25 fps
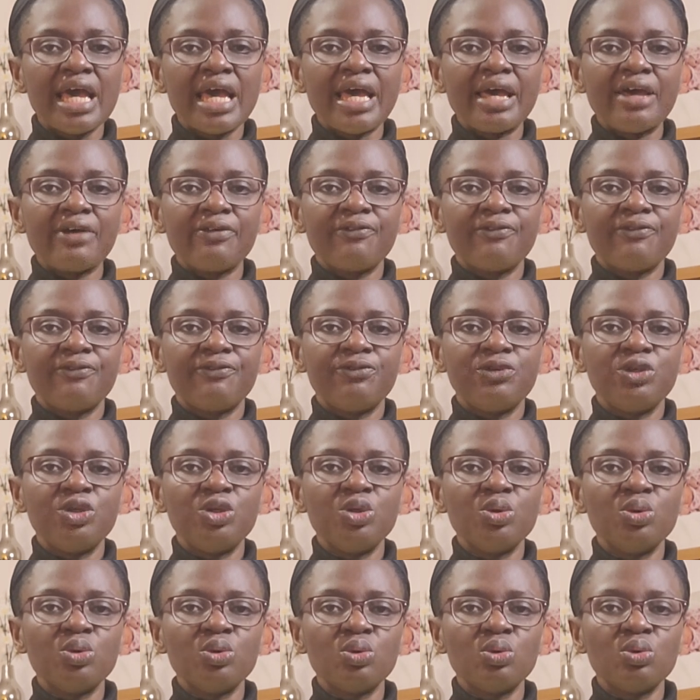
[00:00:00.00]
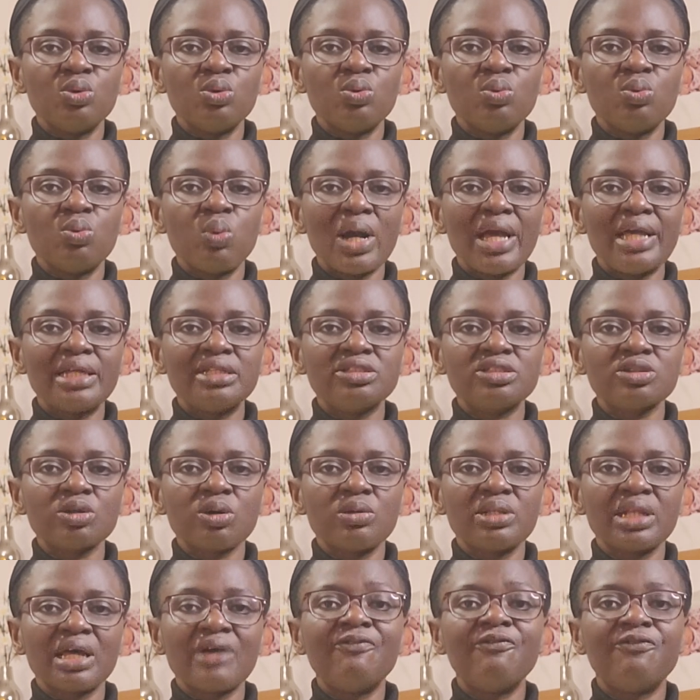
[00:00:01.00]
if you went
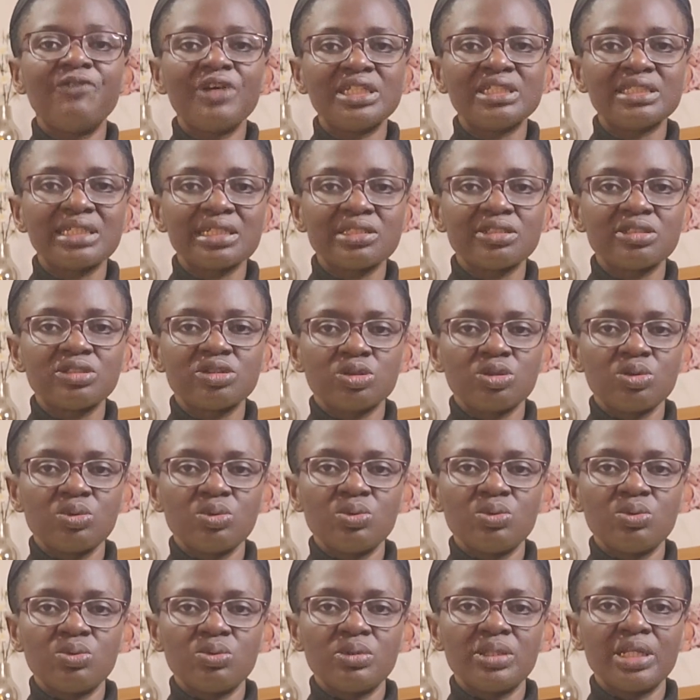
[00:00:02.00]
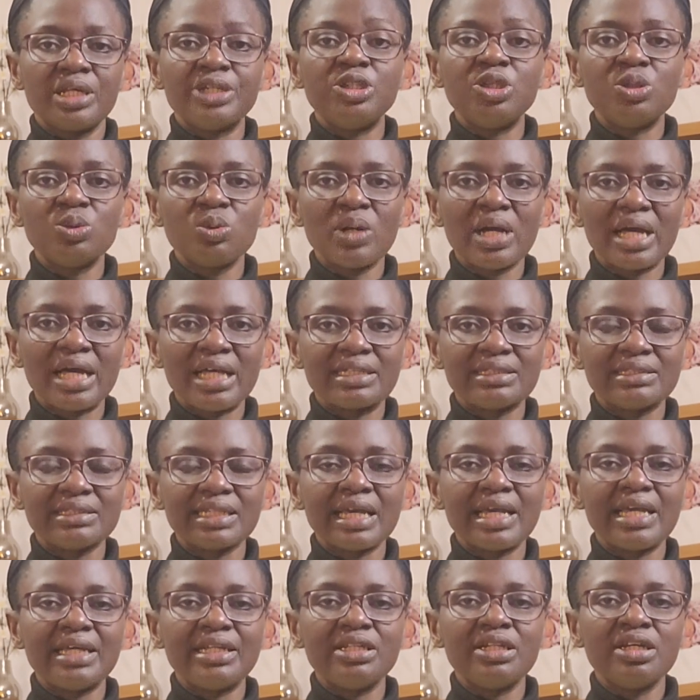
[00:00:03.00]
on a visit to the US
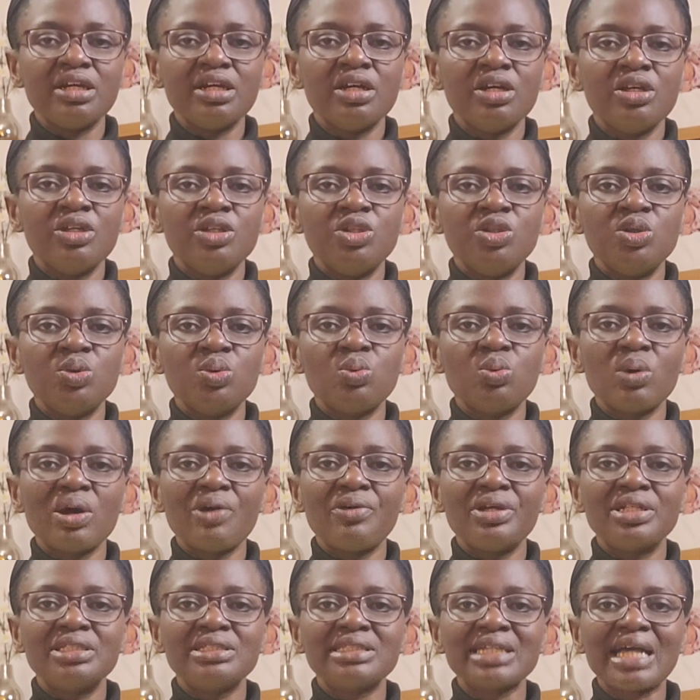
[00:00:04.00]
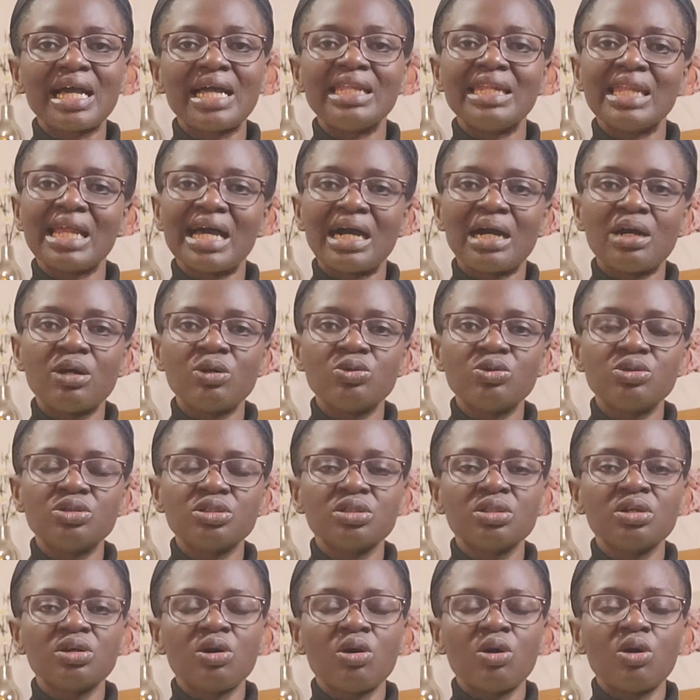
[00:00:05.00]
and you weren't allowed
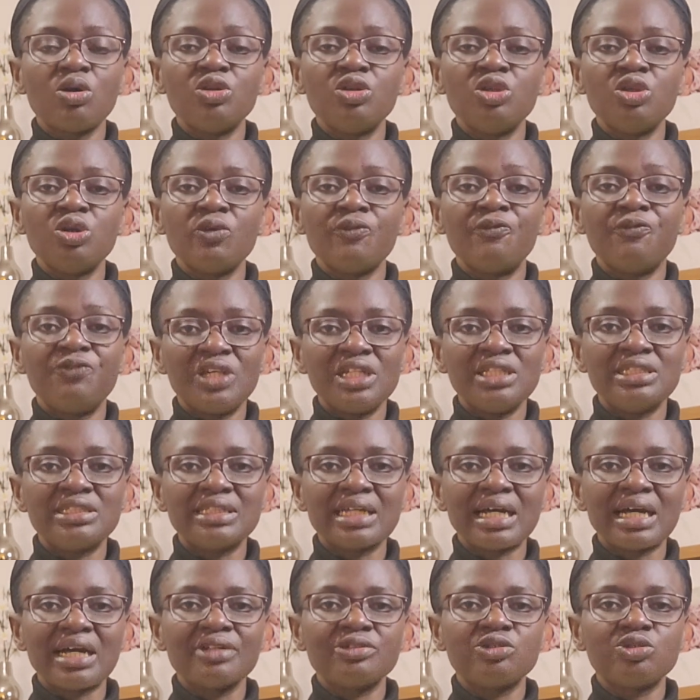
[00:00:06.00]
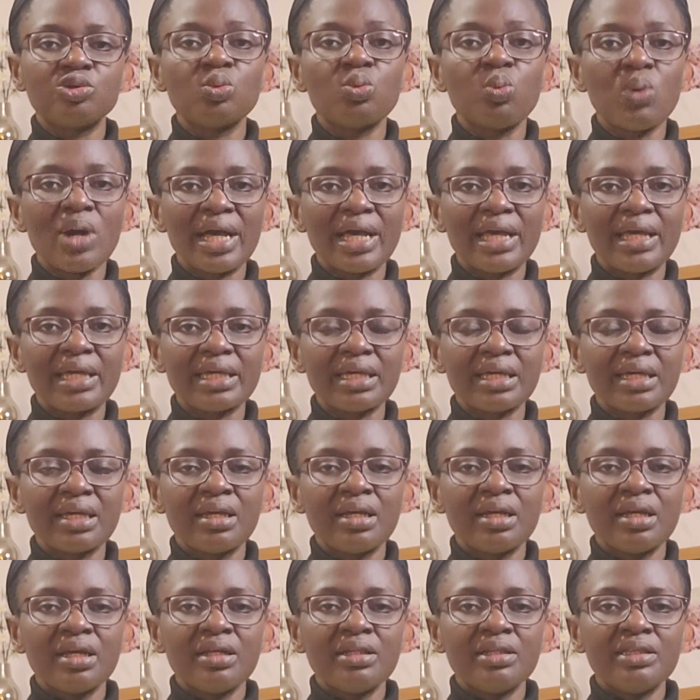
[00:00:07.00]
on your visa to work,
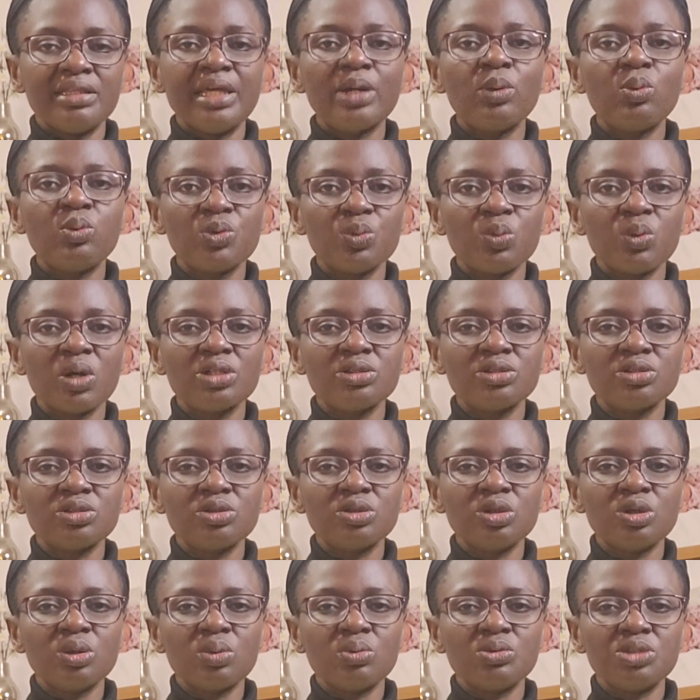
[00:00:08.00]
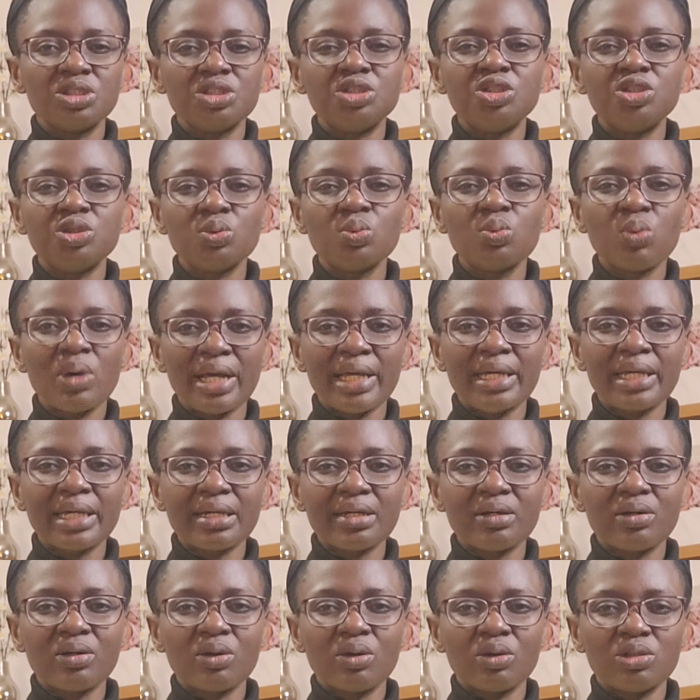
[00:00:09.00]
they would want to know, did you
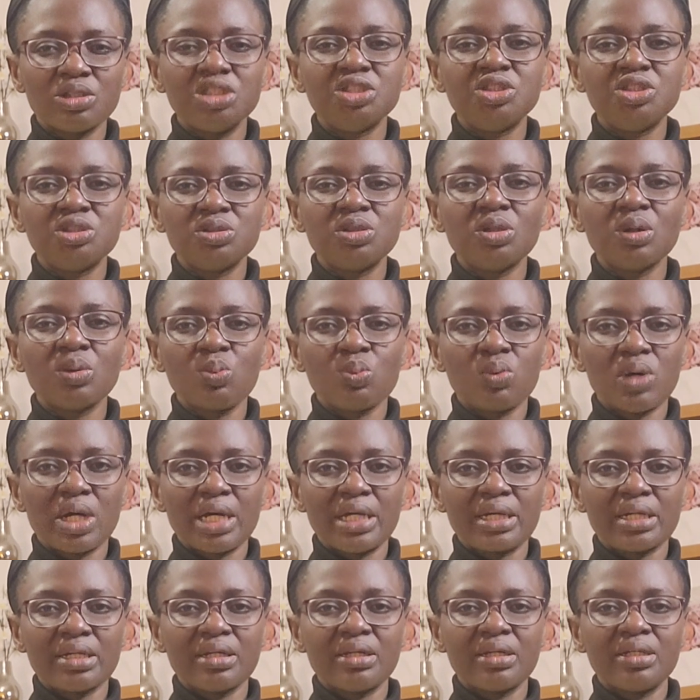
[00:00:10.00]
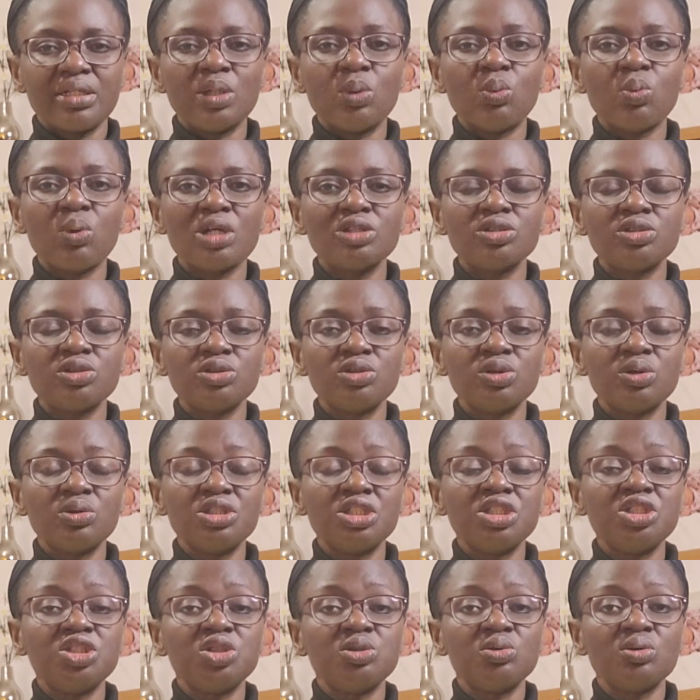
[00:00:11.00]
work or did you not work? They want to know,
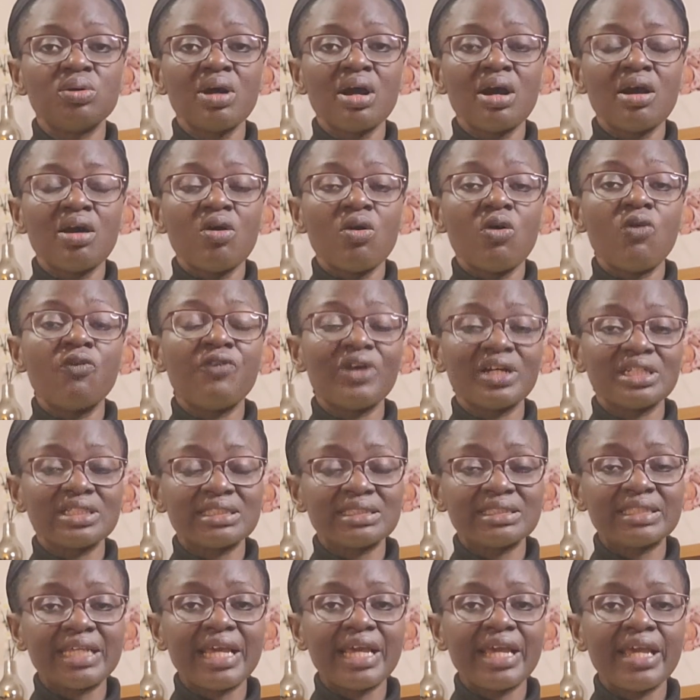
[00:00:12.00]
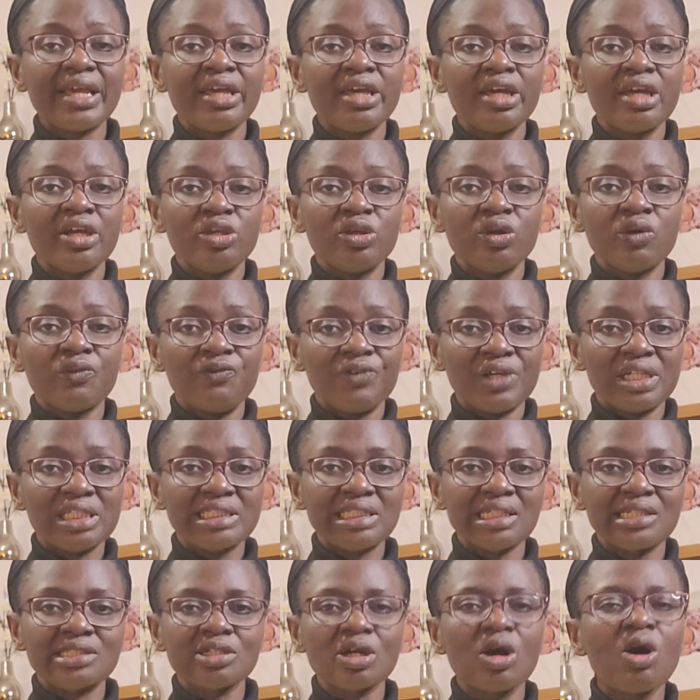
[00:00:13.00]
did you overstay your
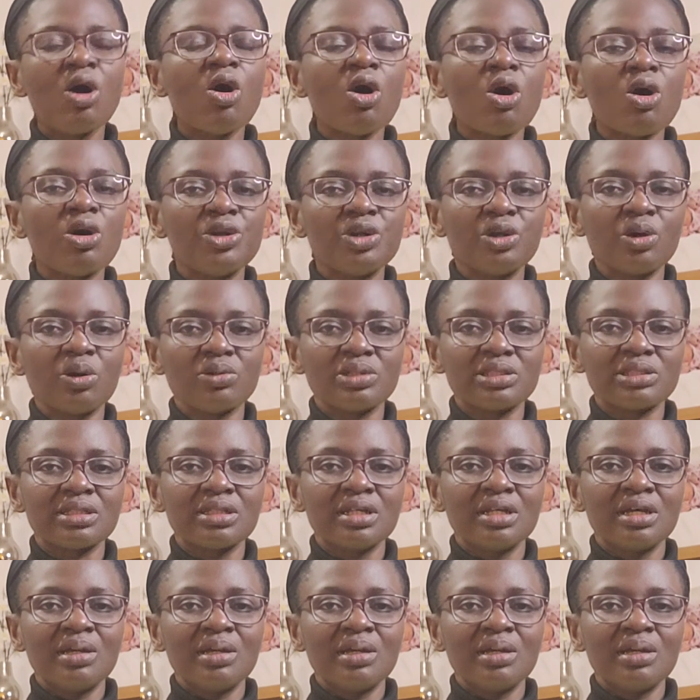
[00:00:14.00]
visit or not?